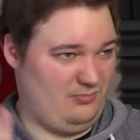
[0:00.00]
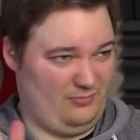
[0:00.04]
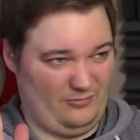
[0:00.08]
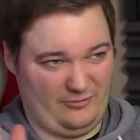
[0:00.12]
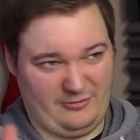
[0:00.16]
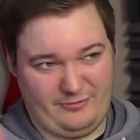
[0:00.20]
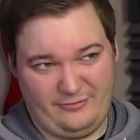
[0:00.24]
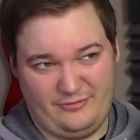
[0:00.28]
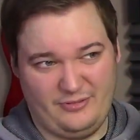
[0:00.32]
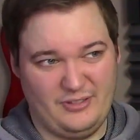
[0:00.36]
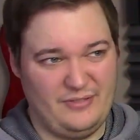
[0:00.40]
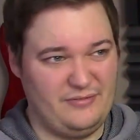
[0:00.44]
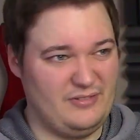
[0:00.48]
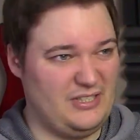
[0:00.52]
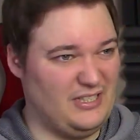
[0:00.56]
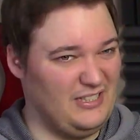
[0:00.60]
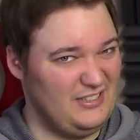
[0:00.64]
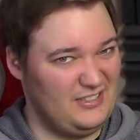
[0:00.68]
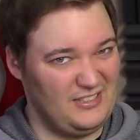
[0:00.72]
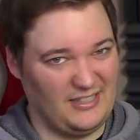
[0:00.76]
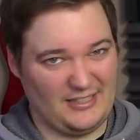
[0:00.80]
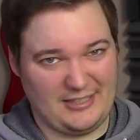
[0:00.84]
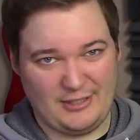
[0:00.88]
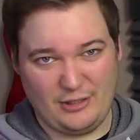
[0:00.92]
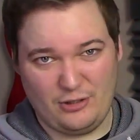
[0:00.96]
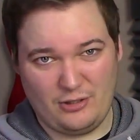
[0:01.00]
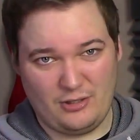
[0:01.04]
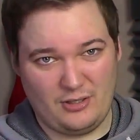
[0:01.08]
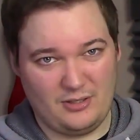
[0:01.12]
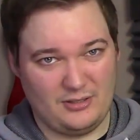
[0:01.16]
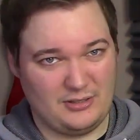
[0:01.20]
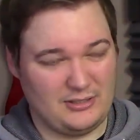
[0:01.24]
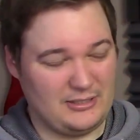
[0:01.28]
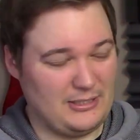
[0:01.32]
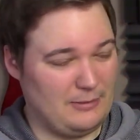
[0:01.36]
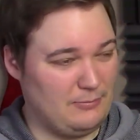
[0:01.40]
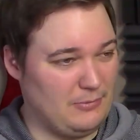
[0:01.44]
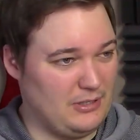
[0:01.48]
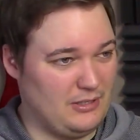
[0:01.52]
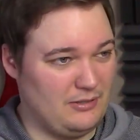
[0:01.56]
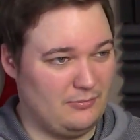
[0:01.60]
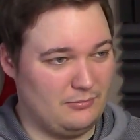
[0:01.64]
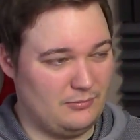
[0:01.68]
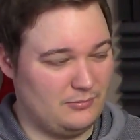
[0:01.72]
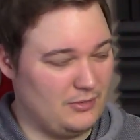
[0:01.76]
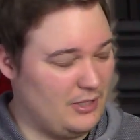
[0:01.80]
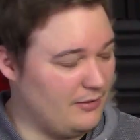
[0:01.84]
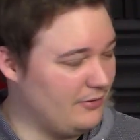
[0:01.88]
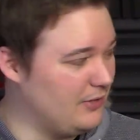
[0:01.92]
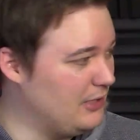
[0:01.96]
50, 60 hertz, somewhere
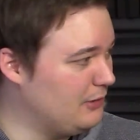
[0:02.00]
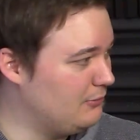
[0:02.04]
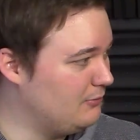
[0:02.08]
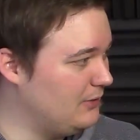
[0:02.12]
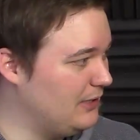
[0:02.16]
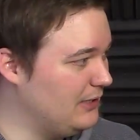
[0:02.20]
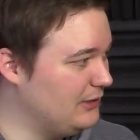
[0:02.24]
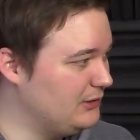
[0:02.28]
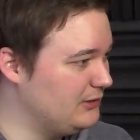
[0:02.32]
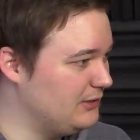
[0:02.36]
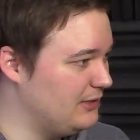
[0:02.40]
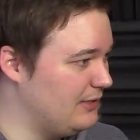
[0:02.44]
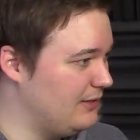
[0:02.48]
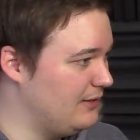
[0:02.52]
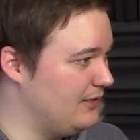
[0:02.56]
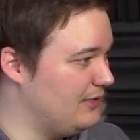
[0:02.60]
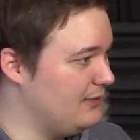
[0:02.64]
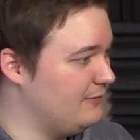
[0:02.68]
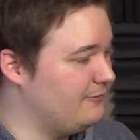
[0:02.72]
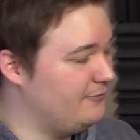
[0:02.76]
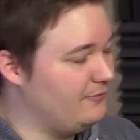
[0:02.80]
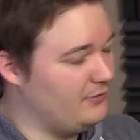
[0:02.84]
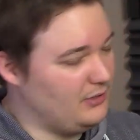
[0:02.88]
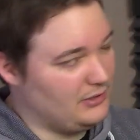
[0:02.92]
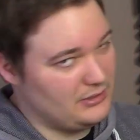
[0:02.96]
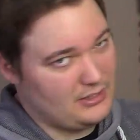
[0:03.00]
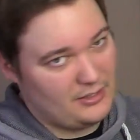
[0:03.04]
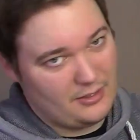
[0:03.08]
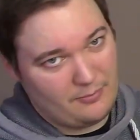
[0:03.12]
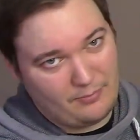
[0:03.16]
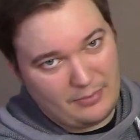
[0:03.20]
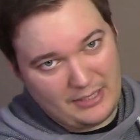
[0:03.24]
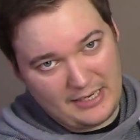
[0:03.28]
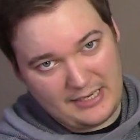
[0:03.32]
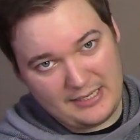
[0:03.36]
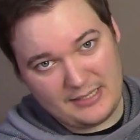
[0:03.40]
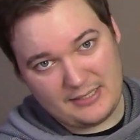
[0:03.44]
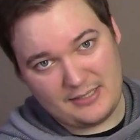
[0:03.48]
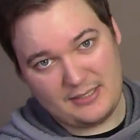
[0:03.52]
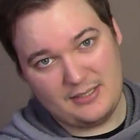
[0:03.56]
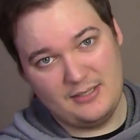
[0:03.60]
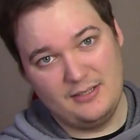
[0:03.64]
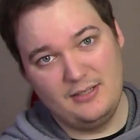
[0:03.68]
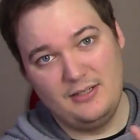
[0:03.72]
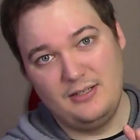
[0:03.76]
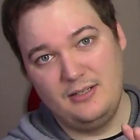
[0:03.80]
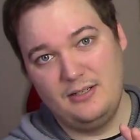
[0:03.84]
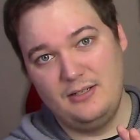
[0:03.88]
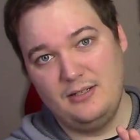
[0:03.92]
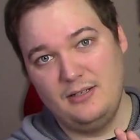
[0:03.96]
around that range, and then filter the bass
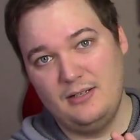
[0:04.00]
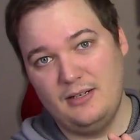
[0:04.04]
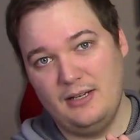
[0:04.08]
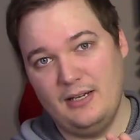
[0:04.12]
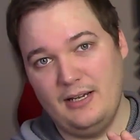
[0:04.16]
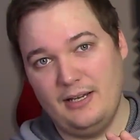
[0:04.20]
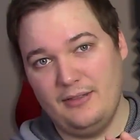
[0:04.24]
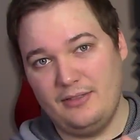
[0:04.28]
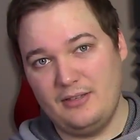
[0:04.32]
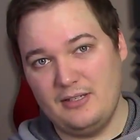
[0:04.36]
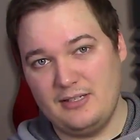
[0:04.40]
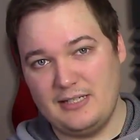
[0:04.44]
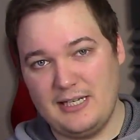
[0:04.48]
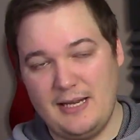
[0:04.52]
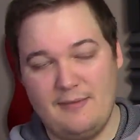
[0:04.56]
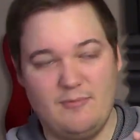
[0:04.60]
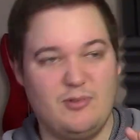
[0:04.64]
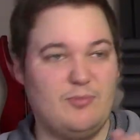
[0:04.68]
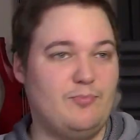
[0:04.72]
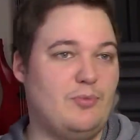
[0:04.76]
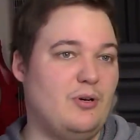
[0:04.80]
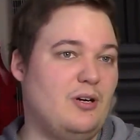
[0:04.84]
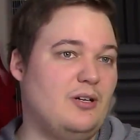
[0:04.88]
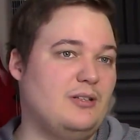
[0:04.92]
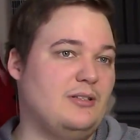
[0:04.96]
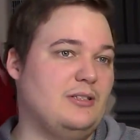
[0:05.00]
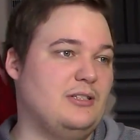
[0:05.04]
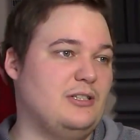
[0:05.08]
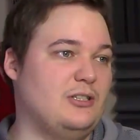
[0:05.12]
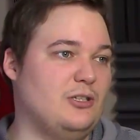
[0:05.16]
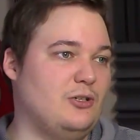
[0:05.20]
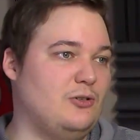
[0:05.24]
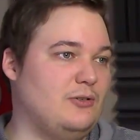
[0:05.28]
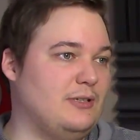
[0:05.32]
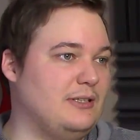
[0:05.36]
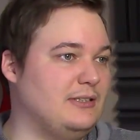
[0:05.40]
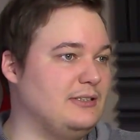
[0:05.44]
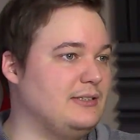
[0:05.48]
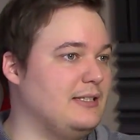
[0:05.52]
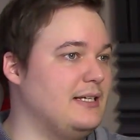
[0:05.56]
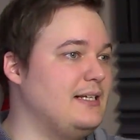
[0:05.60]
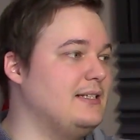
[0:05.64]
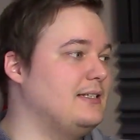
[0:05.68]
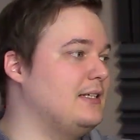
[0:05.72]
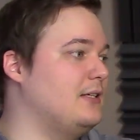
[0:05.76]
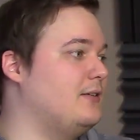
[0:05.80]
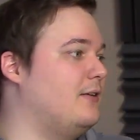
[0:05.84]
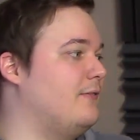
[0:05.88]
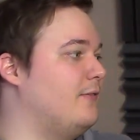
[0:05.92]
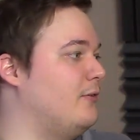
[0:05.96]
at the same spot so it
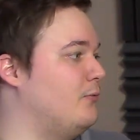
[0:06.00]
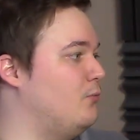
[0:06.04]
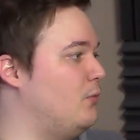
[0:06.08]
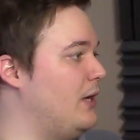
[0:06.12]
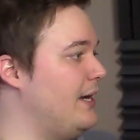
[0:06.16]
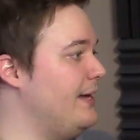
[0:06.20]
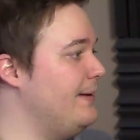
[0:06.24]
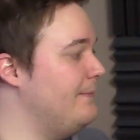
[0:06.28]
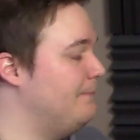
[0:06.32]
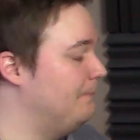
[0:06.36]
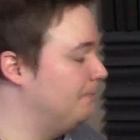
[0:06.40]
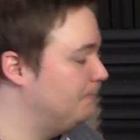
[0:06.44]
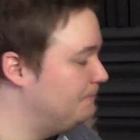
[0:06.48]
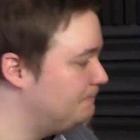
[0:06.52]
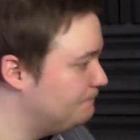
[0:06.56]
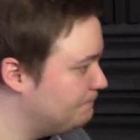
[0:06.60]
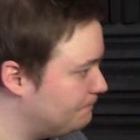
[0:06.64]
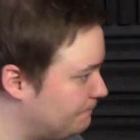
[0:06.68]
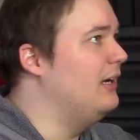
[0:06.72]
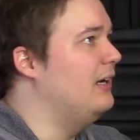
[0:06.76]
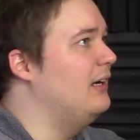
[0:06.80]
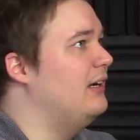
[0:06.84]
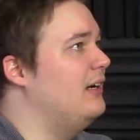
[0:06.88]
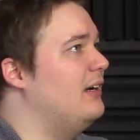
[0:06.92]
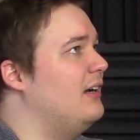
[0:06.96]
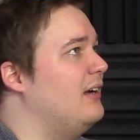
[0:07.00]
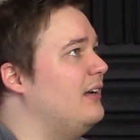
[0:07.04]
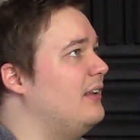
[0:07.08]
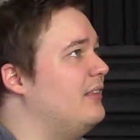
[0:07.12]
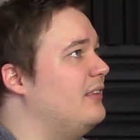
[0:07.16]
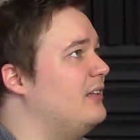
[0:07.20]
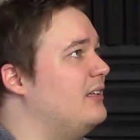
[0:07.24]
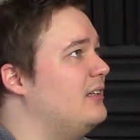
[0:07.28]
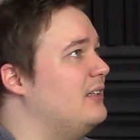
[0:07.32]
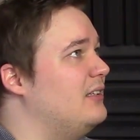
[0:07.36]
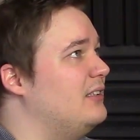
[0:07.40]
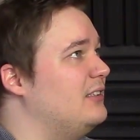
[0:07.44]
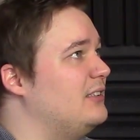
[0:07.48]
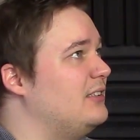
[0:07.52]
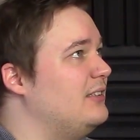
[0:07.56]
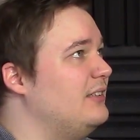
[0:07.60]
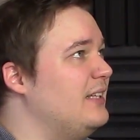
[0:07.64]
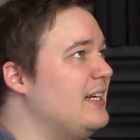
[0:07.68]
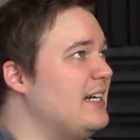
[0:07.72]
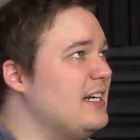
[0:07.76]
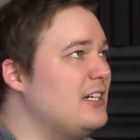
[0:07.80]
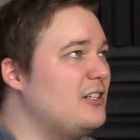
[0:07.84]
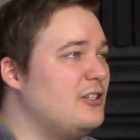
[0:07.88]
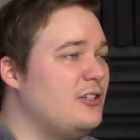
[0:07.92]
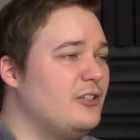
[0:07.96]
stays out of the way. The
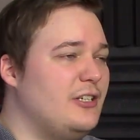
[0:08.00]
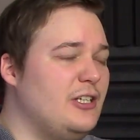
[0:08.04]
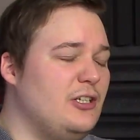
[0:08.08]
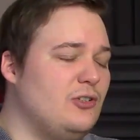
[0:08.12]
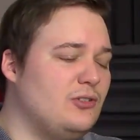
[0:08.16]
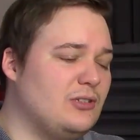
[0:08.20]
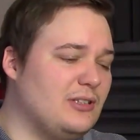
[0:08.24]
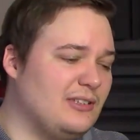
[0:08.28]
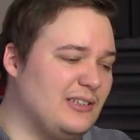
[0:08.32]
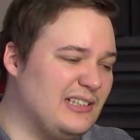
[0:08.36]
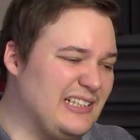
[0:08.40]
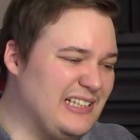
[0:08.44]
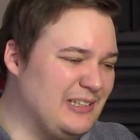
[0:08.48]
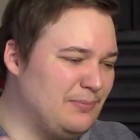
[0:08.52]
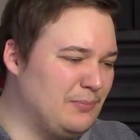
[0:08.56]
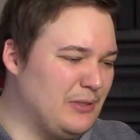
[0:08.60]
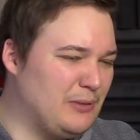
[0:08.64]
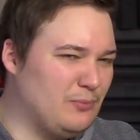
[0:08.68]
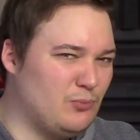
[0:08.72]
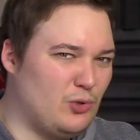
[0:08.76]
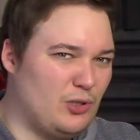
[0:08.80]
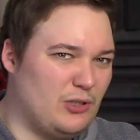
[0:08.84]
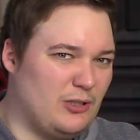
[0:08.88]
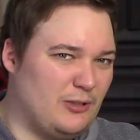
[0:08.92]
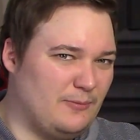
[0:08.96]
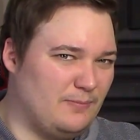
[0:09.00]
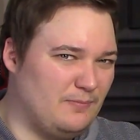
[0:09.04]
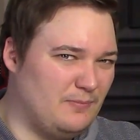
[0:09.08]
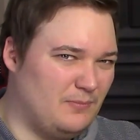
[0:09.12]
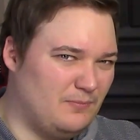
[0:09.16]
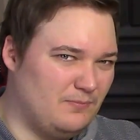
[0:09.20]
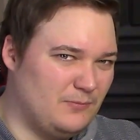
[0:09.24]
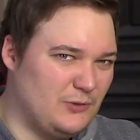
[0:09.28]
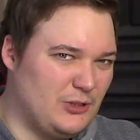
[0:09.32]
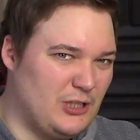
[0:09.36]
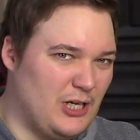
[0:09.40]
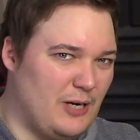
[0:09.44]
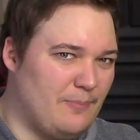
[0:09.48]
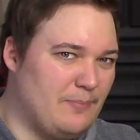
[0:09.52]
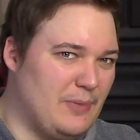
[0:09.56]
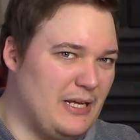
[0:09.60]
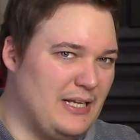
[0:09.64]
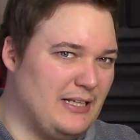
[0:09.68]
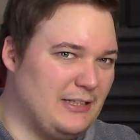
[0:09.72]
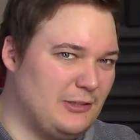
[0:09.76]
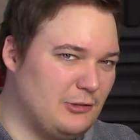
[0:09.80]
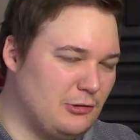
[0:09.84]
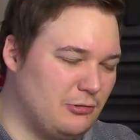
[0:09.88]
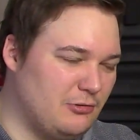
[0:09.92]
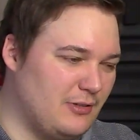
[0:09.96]
snare could use a little bit more top
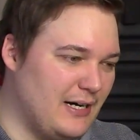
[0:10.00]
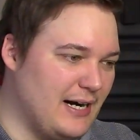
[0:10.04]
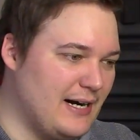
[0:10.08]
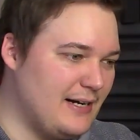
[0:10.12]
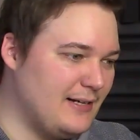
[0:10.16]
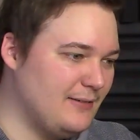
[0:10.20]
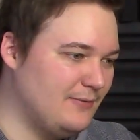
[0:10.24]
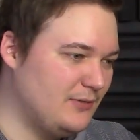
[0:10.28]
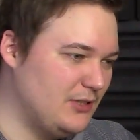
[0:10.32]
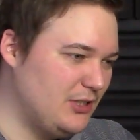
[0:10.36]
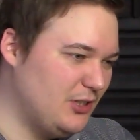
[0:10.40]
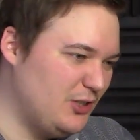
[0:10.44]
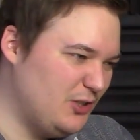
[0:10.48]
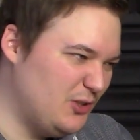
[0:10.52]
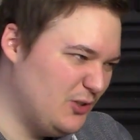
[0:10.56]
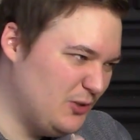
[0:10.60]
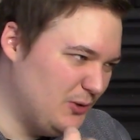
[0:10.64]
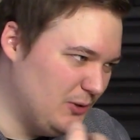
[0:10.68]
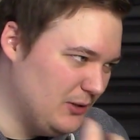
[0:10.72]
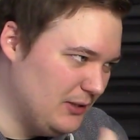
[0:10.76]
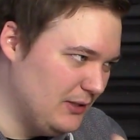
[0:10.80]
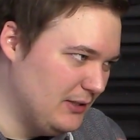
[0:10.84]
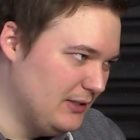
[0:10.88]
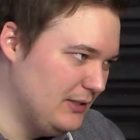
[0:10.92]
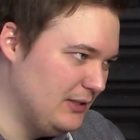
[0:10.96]
end crack to